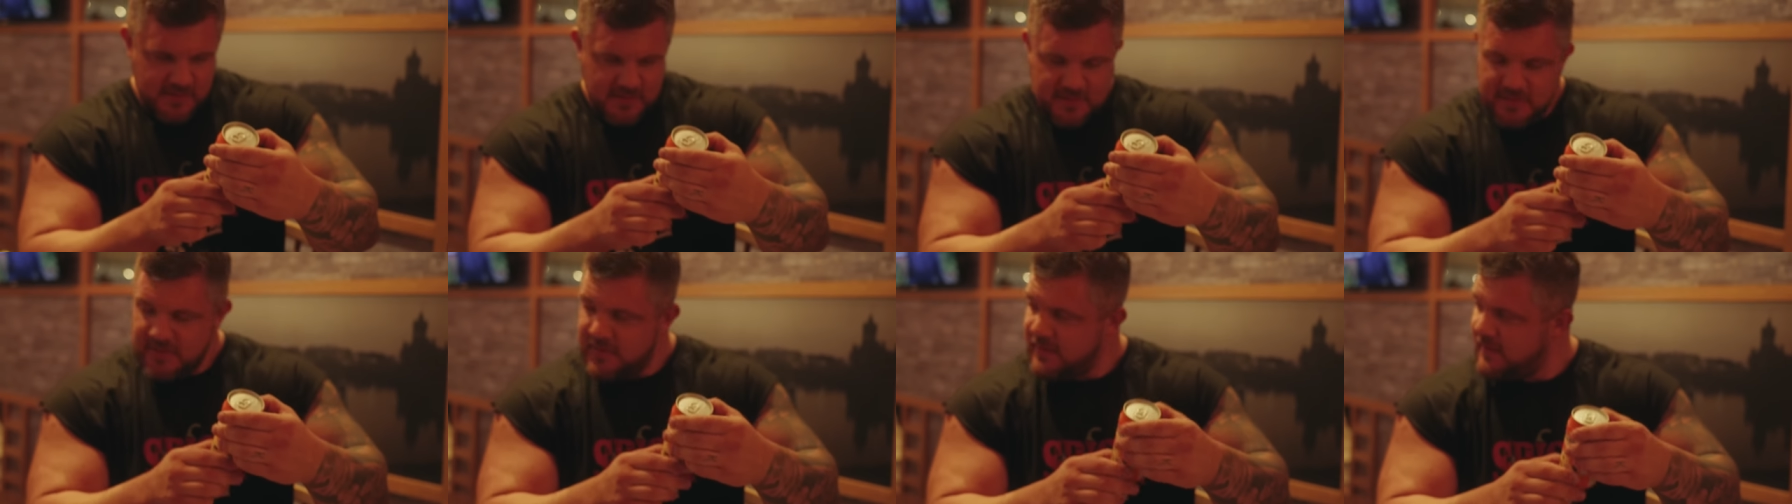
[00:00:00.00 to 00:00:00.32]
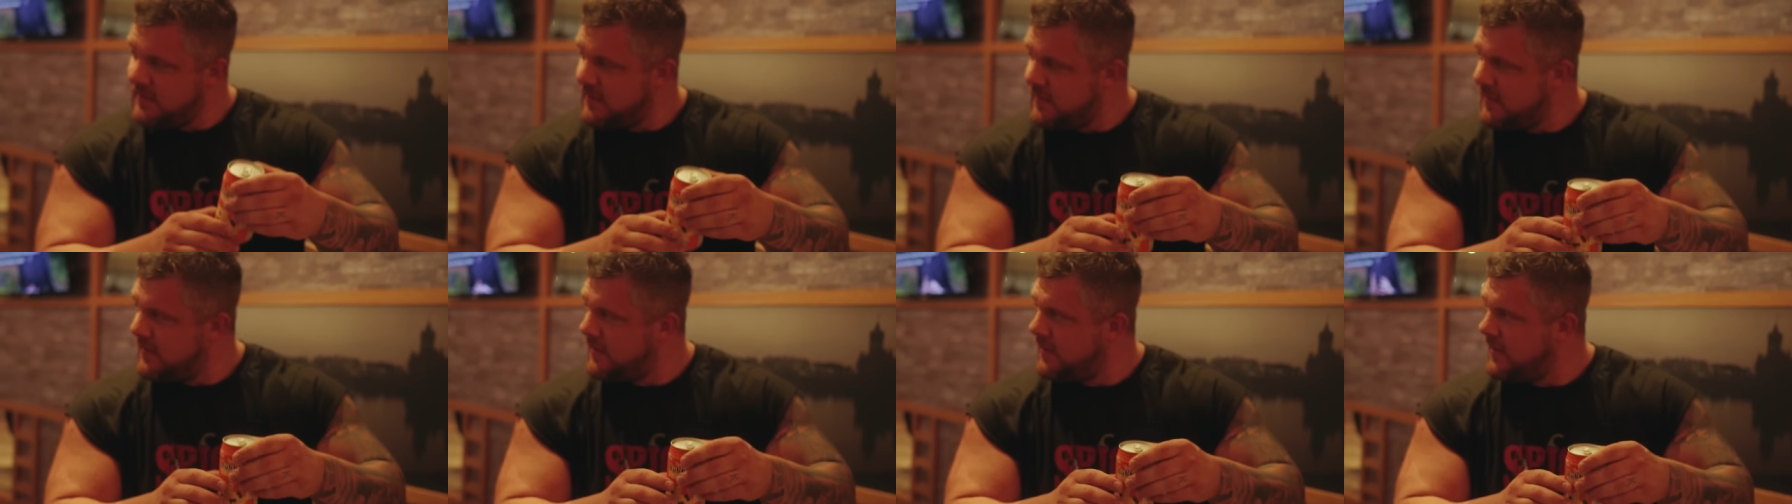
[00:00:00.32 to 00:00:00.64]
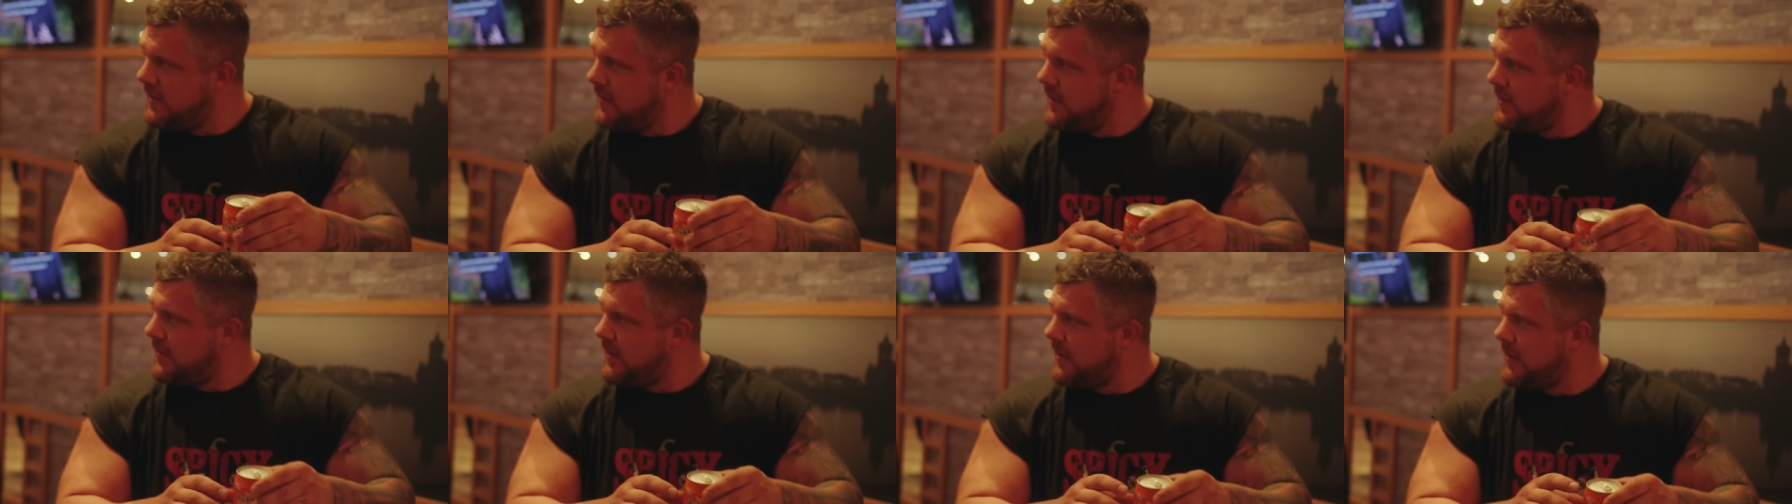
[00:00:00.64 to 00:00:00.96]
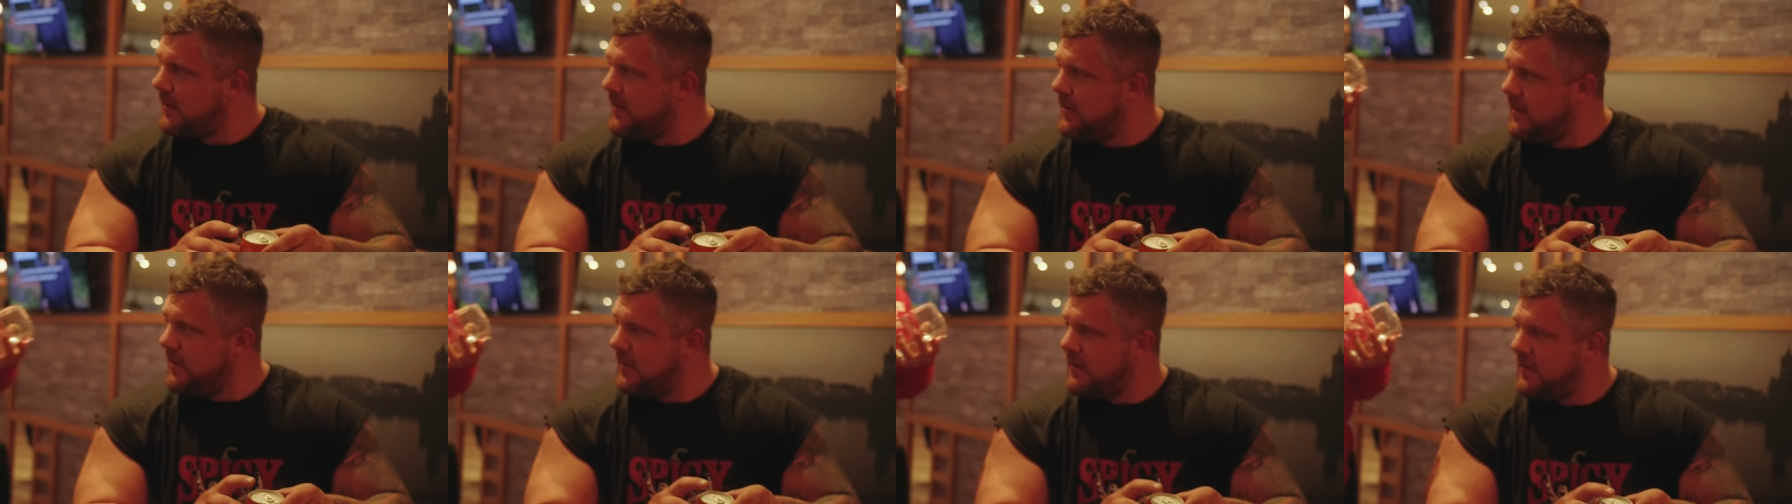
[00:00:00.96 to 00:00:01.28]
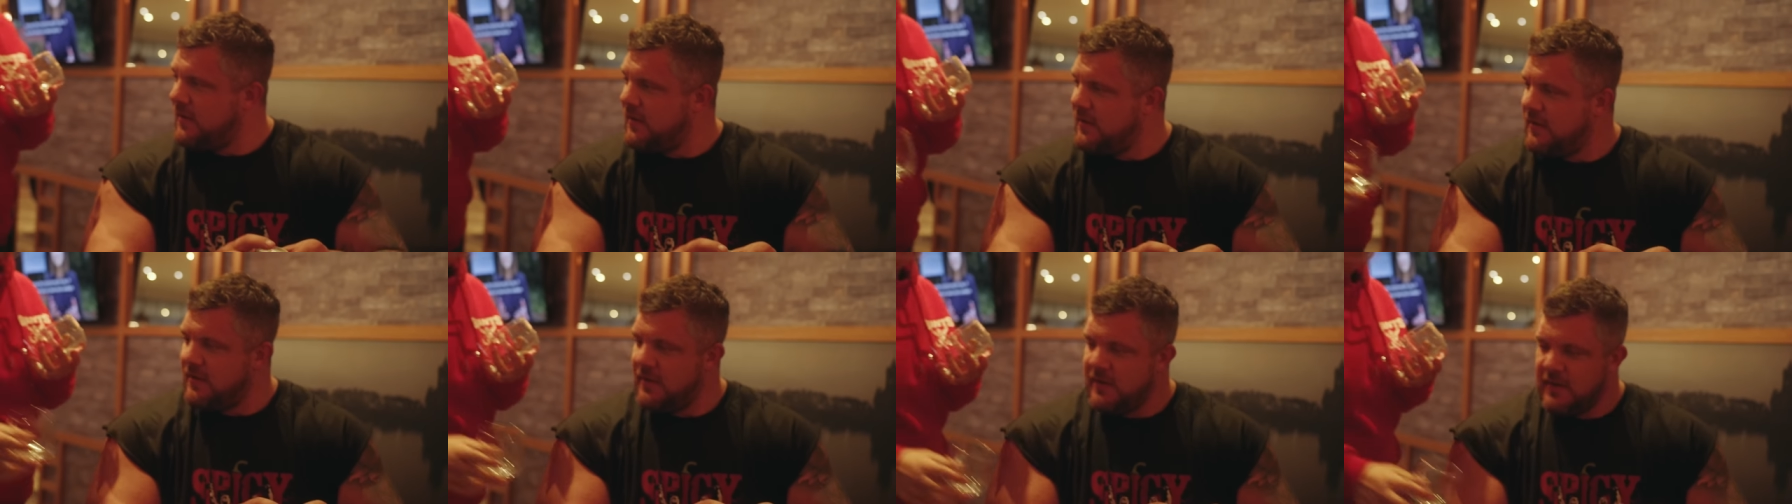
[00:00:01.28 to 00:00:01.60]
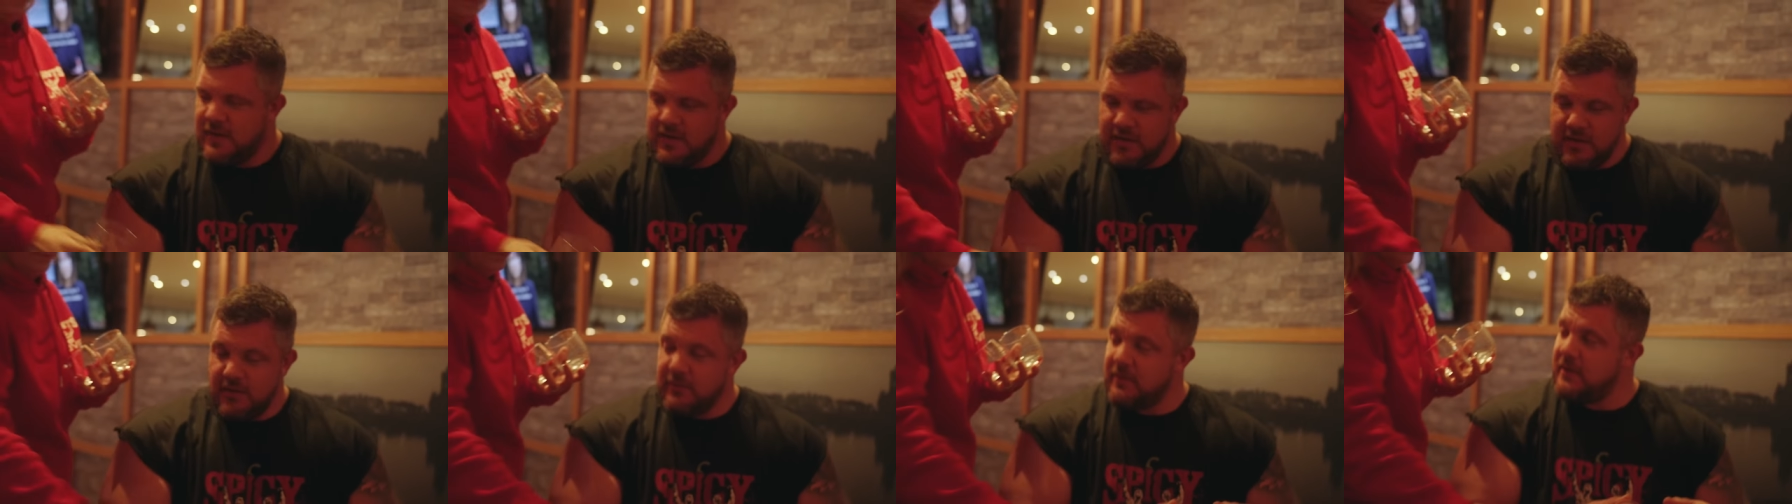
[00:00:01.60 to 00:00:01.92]
sausage kind of. Oh, yeah.
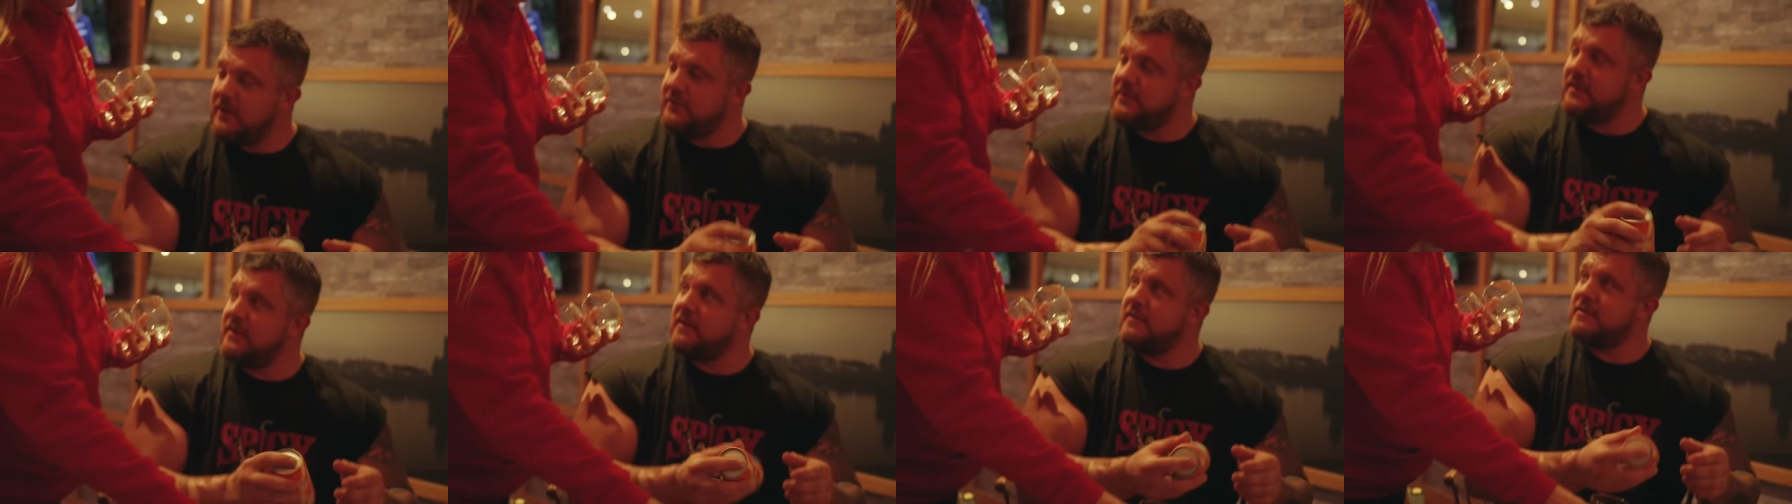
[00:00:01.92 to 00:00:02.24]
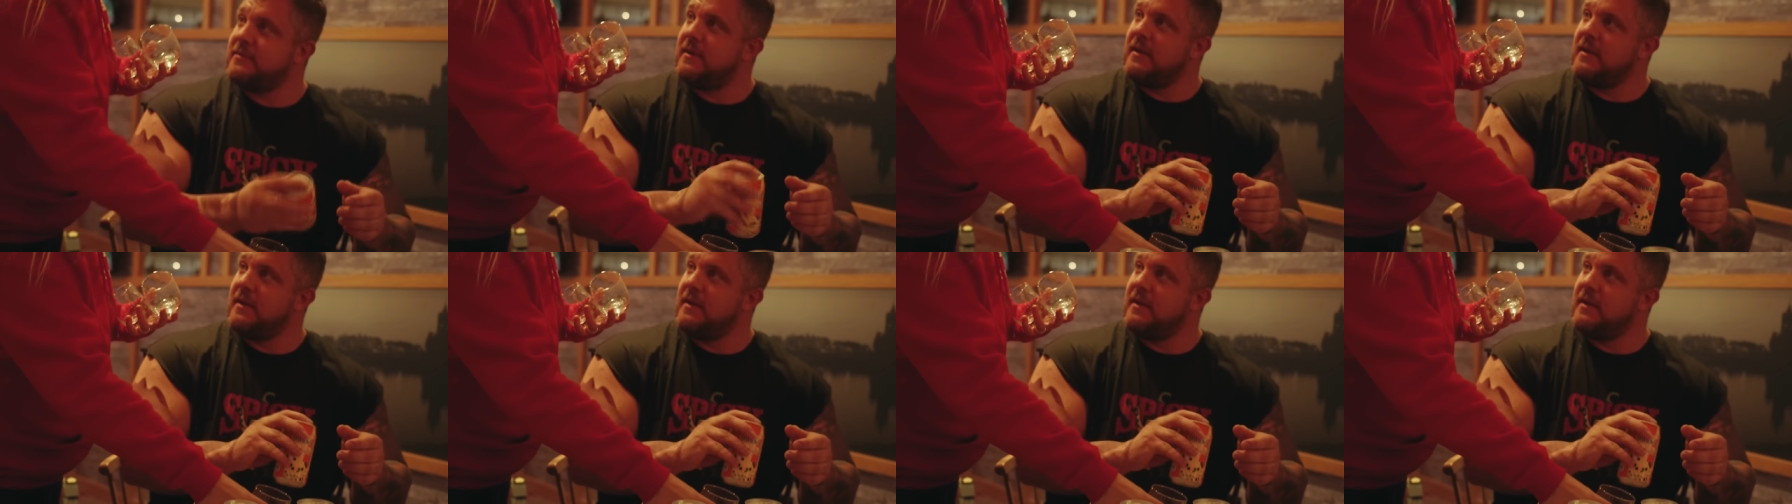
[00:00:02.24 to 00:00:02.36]
yeah. Do you want to drink as